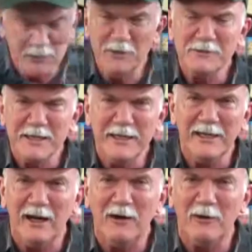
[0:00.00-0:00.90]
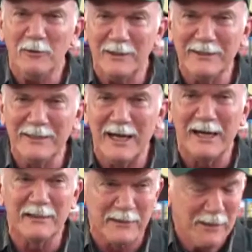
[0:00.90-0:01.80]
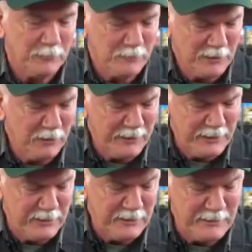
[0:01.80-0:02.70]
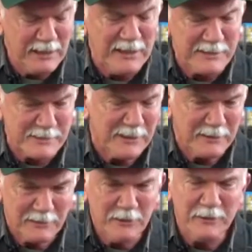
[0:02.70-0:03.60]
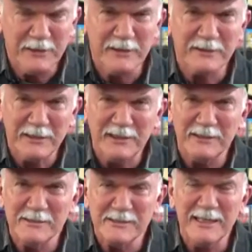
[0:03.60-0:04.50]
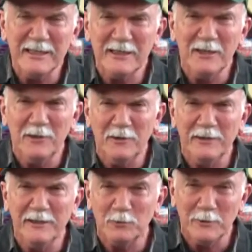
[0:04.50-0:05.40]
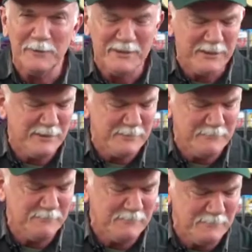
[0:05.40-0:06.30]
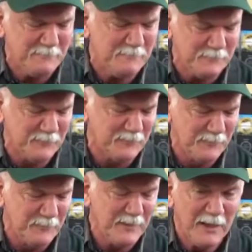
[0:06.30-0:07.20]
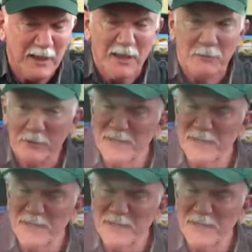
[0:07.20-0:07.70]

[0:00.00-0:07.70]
lose it all one night. With loaded dice, loaded guns, and loaded women." Well,